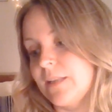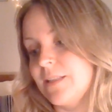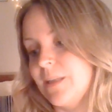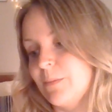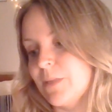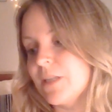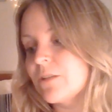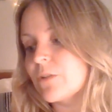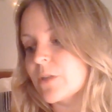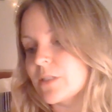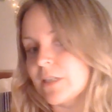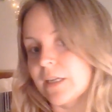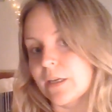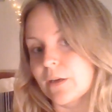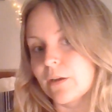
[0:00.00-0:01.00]
seemed
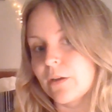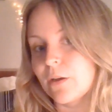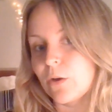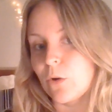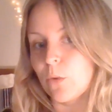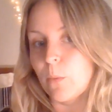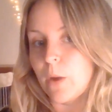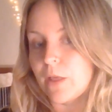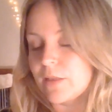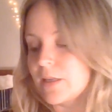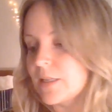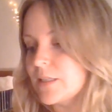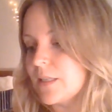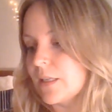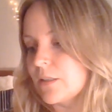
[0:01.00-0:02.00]
interesting or worth
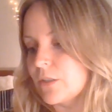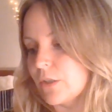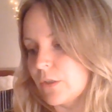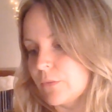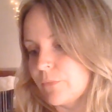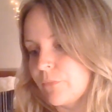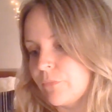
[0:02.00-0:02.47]
listening to.